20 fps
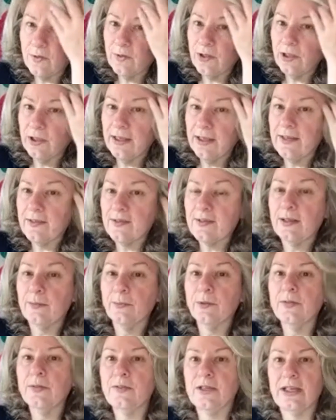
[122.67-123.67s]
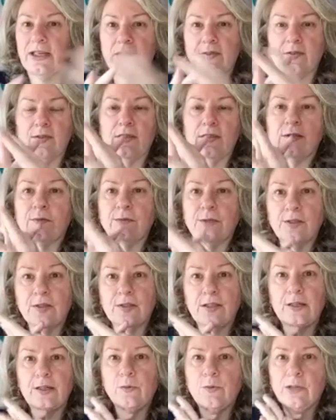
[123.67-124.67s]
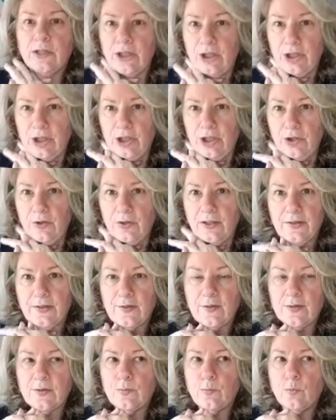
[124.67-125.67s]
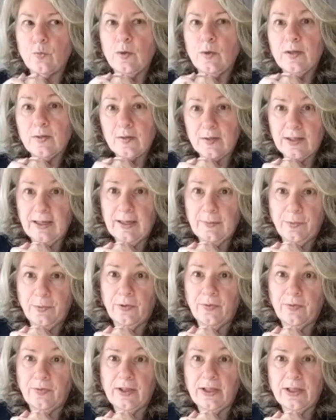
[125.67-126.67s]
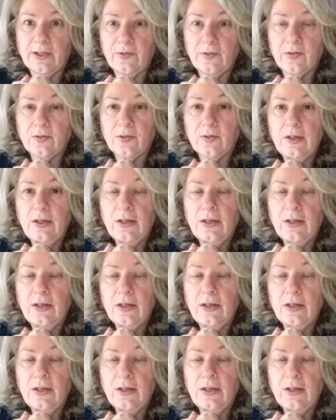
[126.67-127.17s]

last couple of days, and the reason I wanted to do this was a couple of things.